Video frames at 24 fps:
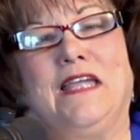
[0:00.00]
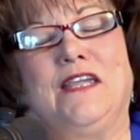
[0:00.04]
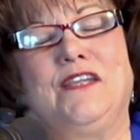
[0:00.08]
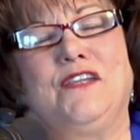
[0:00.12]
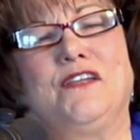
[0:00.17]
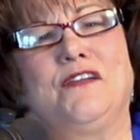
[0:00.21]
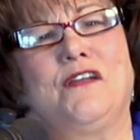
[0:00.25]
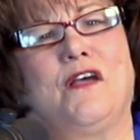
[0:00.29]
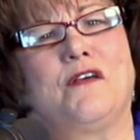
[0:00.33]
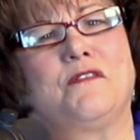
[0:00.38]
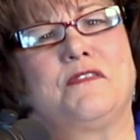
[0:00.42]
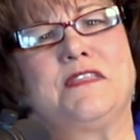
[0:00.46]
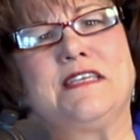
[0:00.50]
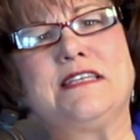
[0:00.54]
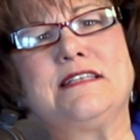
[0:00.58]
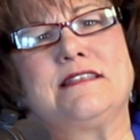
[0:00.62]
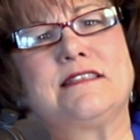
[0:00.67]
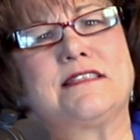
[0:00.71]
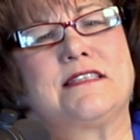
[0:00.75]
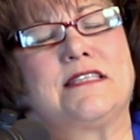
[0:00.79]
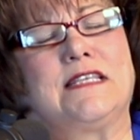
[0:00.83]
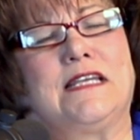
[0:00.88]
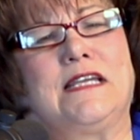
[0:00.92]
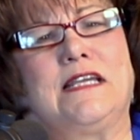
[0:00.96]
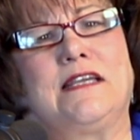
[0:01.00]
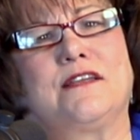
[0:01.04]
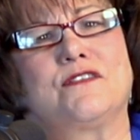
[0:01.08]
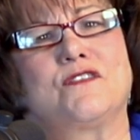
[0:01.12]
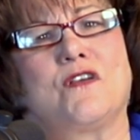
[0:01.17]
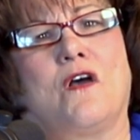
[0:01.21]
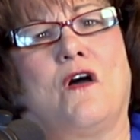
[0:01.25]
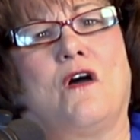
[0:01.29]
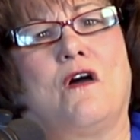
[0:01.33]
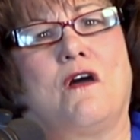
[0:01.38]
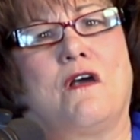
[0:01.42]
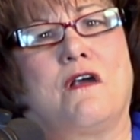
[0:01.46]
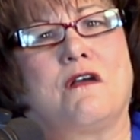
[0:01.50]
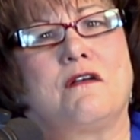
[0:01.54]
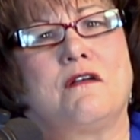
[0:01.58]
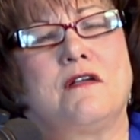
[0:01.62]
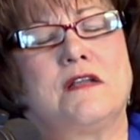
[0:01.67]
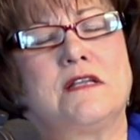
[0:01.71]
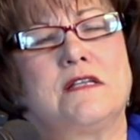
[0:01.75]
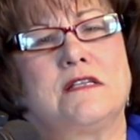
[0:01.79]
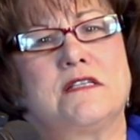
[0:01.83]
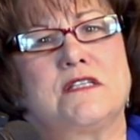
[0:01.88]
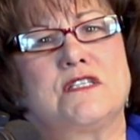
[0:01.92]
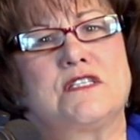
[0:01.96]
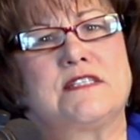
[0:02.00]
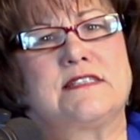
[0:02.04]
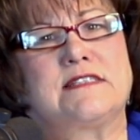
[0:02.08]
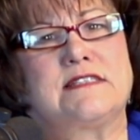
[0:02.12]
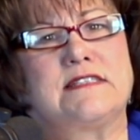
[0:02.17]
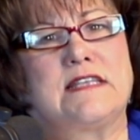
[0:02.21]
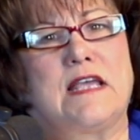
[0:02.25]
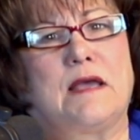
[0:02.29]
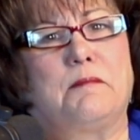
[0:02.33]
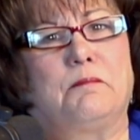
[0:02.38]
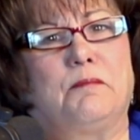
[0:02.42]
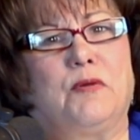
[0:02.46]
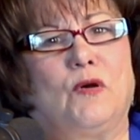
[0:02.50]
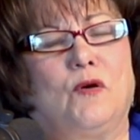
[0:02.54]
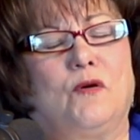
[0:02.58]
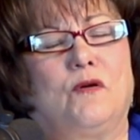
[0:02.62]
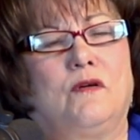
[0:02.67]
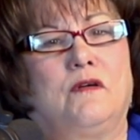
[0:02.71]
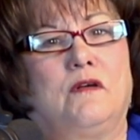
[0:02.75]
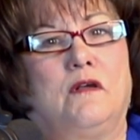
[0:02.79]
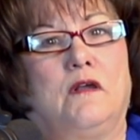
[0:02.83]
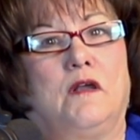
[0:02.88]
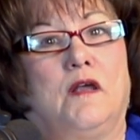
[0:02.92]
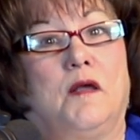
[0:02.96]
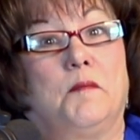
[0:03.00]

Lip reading: These things are simple,